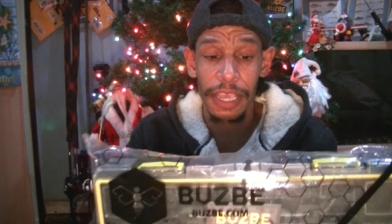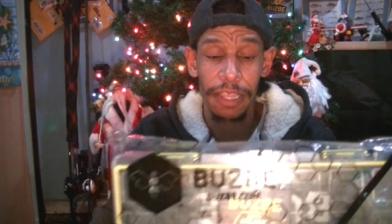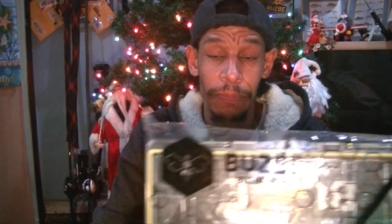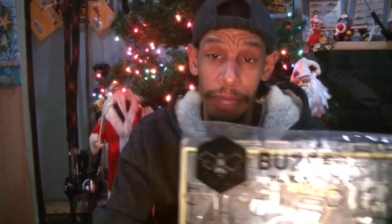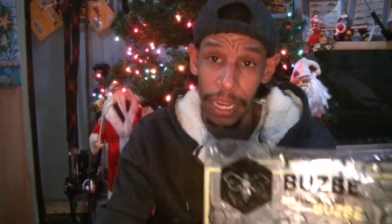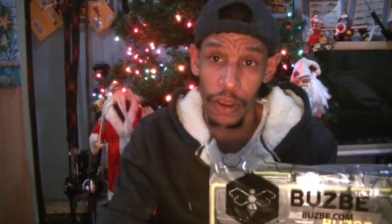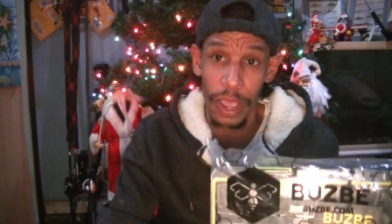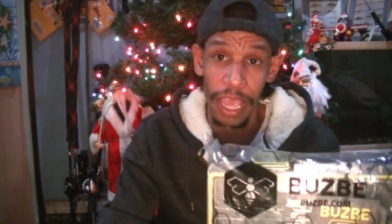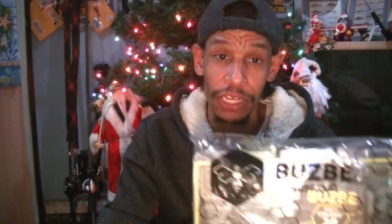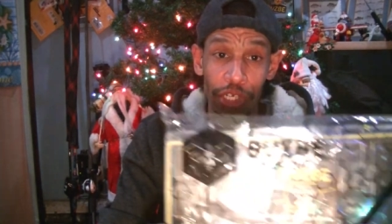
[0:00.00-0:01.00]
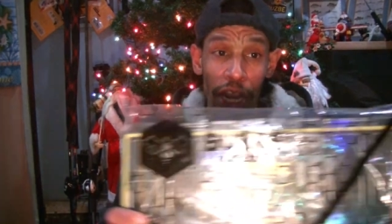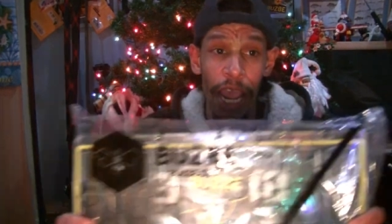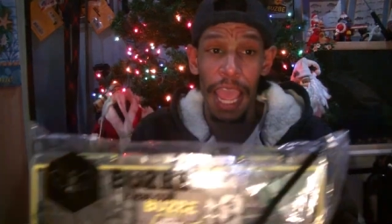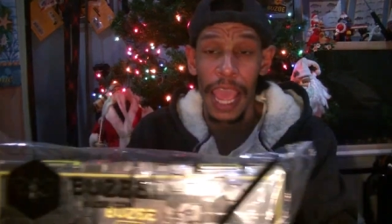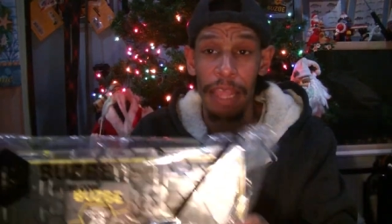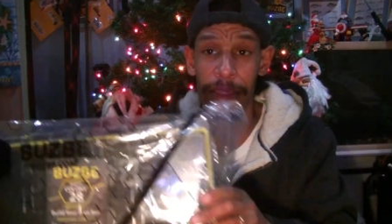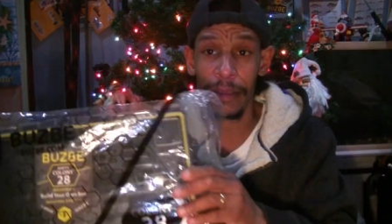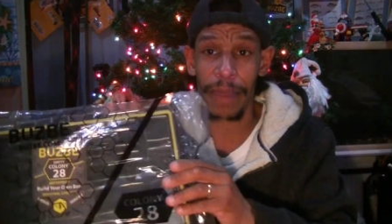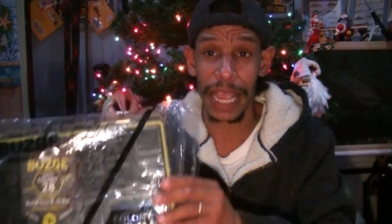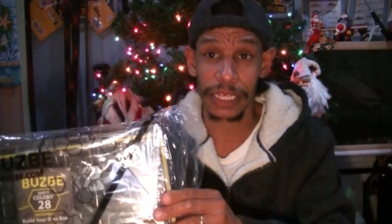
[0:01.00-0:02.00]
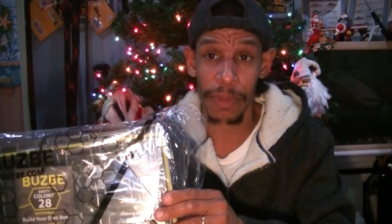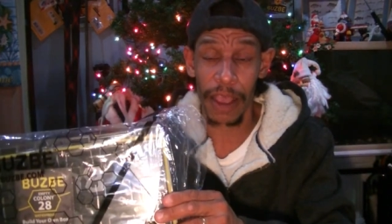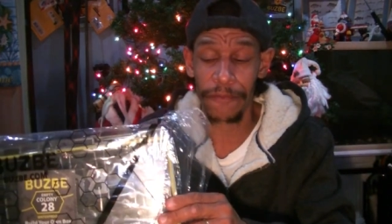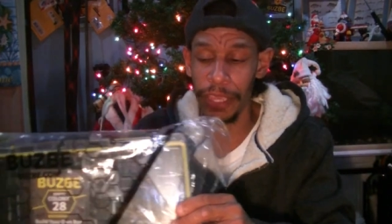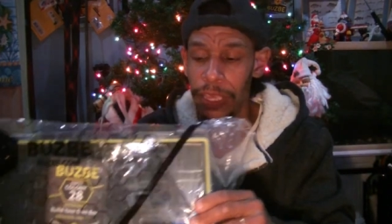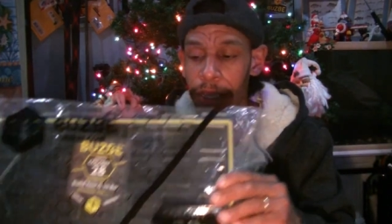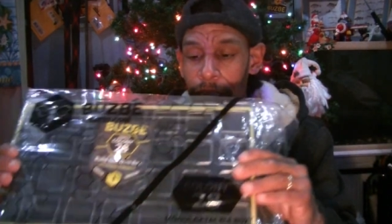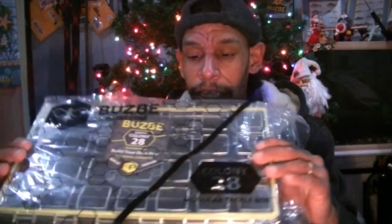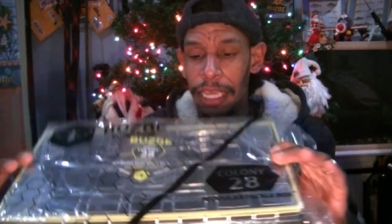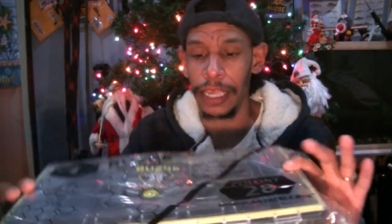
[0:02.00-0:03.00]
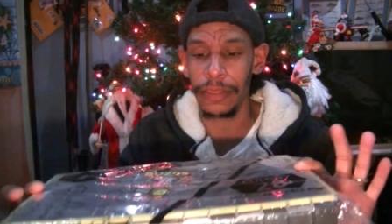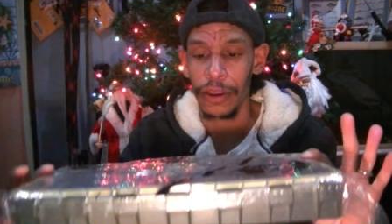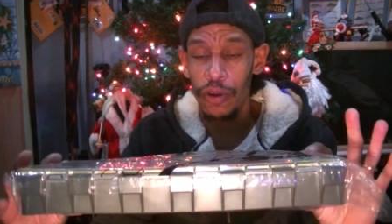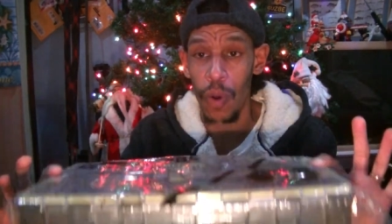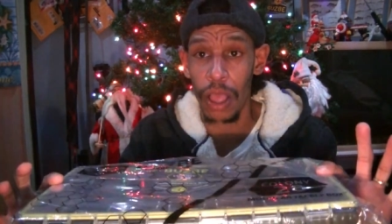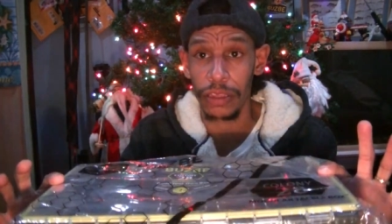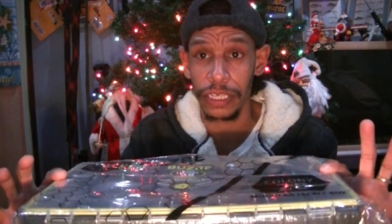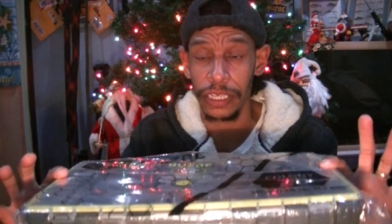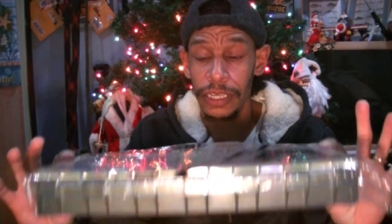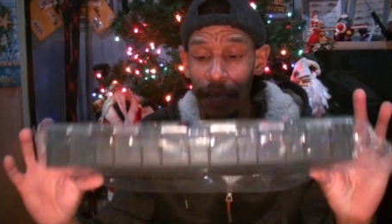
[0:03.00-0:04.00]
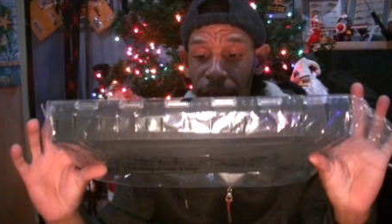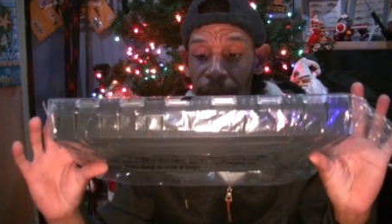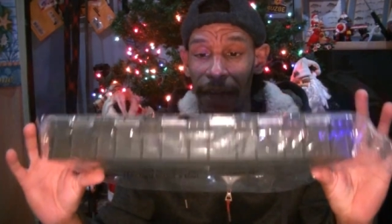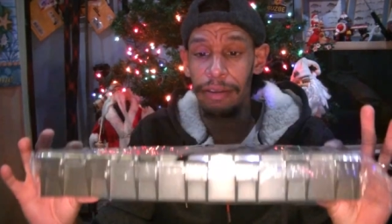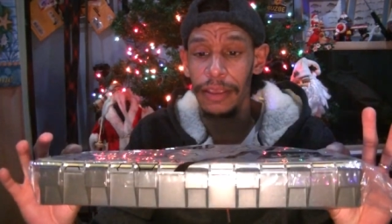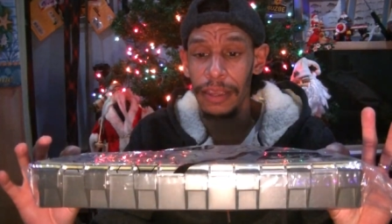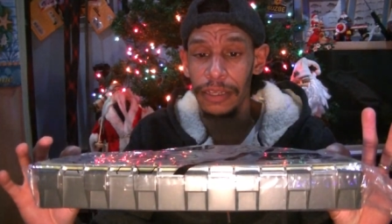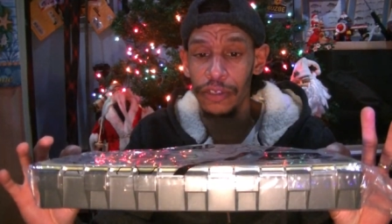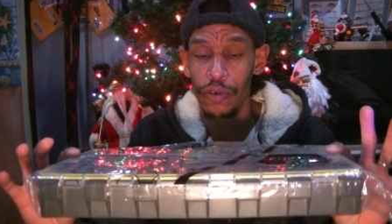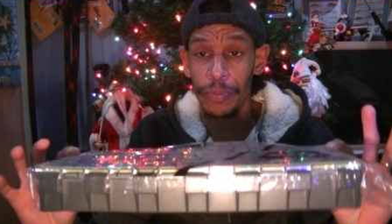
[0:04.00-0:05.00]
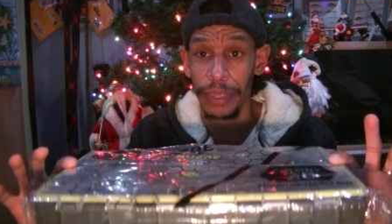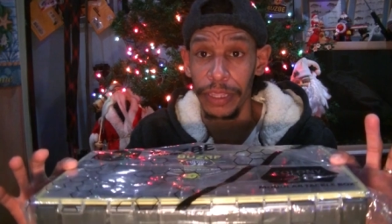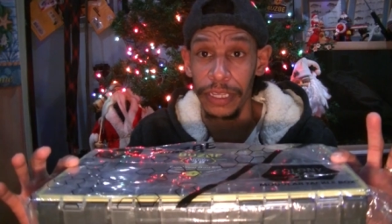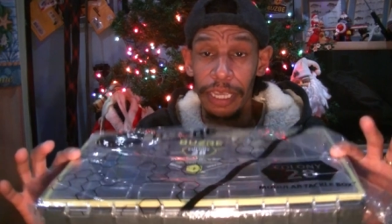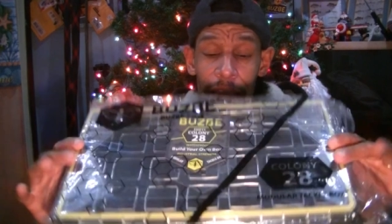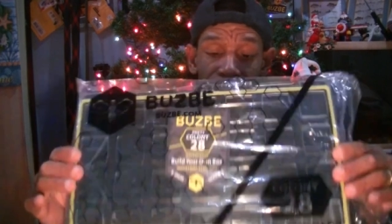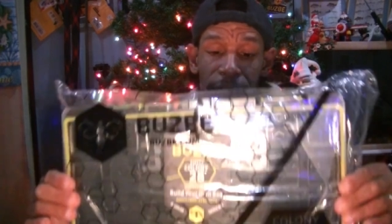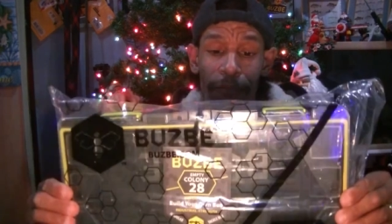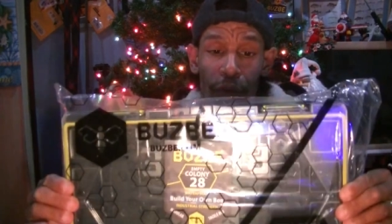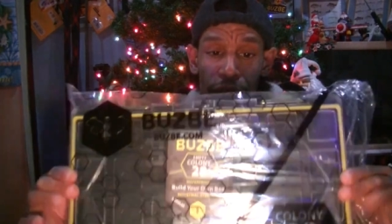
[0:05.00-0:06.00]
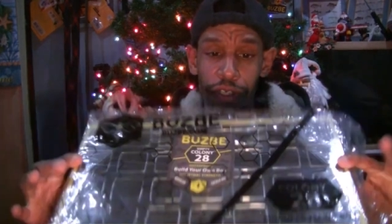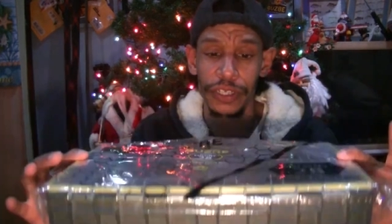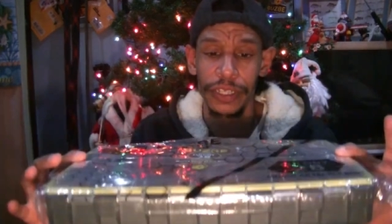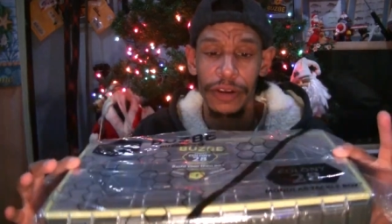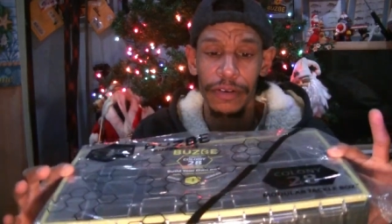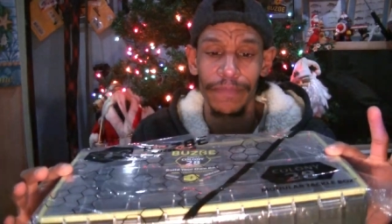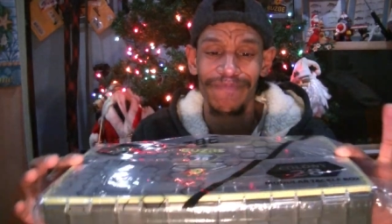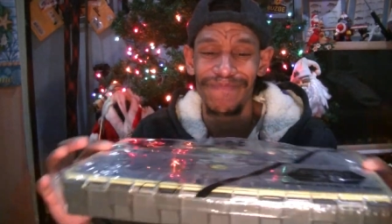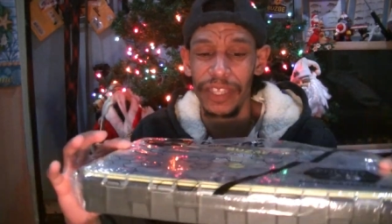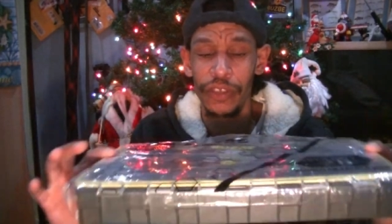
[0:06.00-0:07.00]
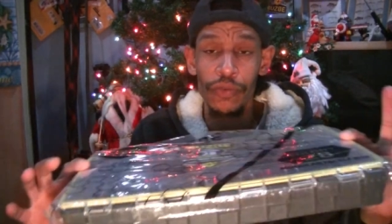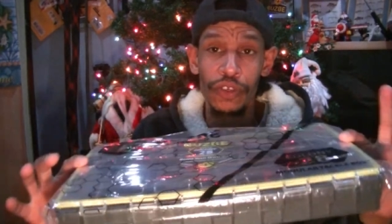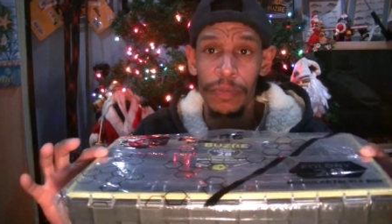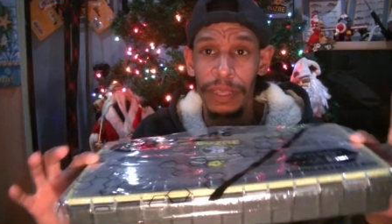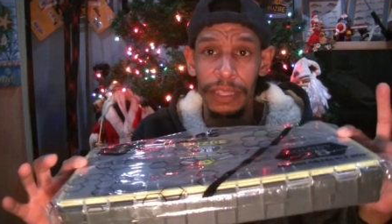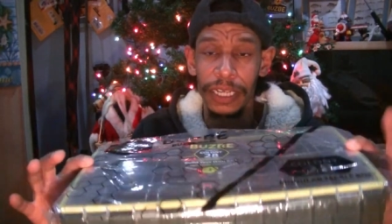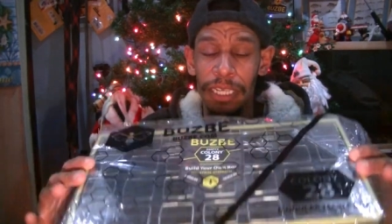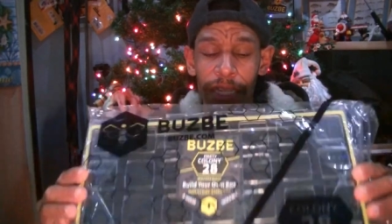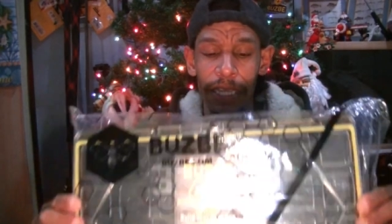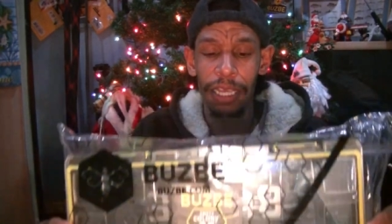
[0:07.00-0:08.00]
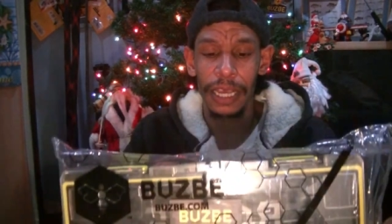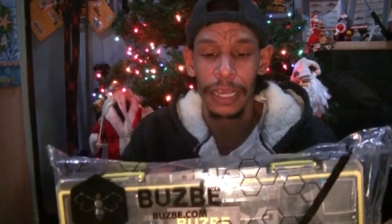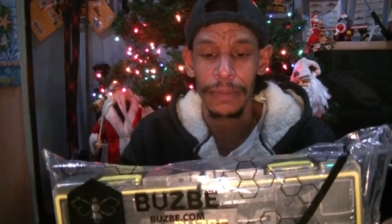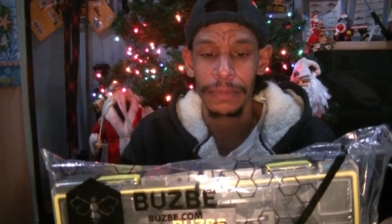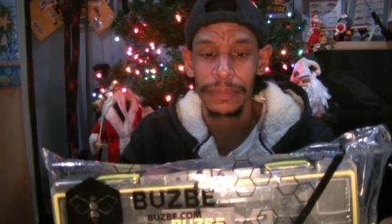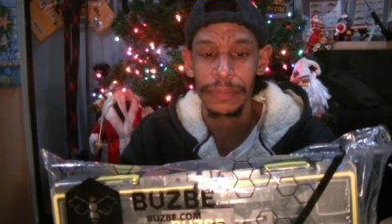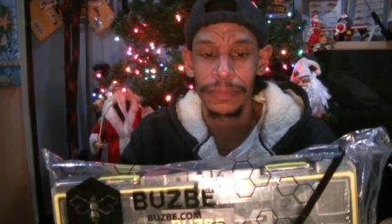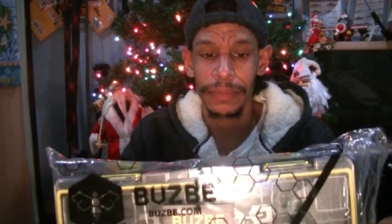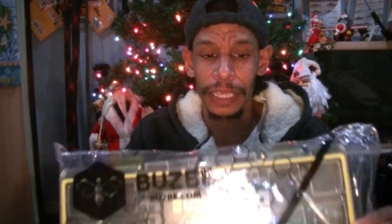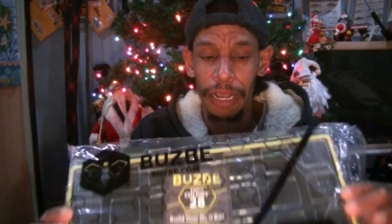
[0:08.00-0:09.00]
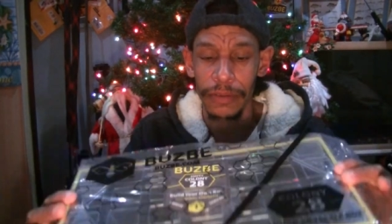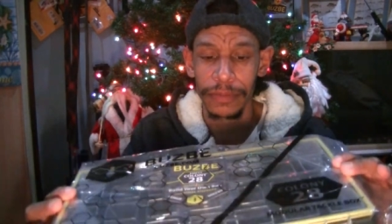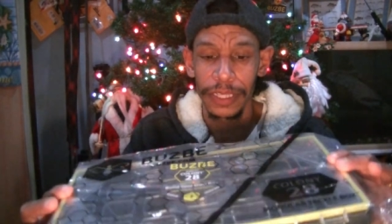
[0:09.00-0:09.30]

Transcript: the Plano Edge and the Bass Mafia in their quality and uh, durability, and of course, their usability. Um, you know,